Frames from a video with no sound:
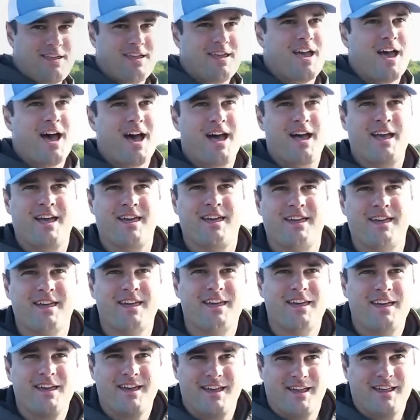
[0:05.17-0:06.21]
Yeah,
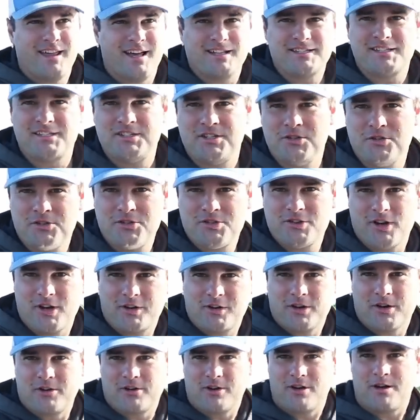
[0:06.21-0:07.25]
that's two
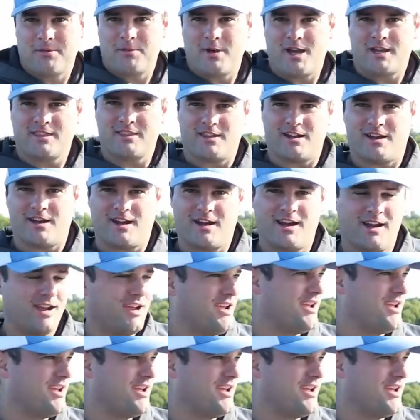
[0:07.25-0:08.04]
stroke going on back there.